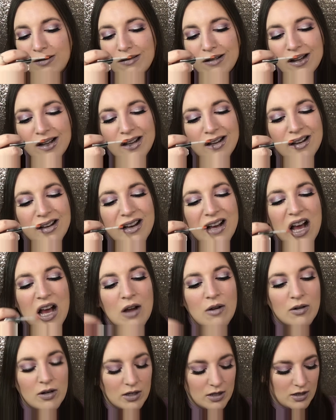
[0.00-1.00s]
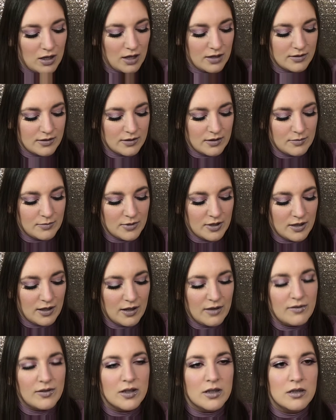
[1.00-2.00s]
Wow, we're glossing up to the
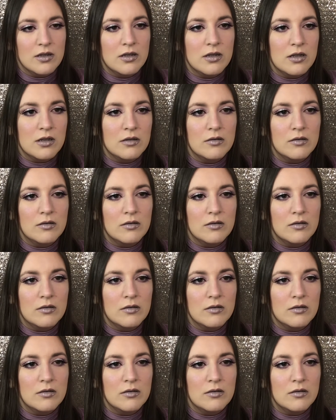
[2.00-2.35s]
heavens.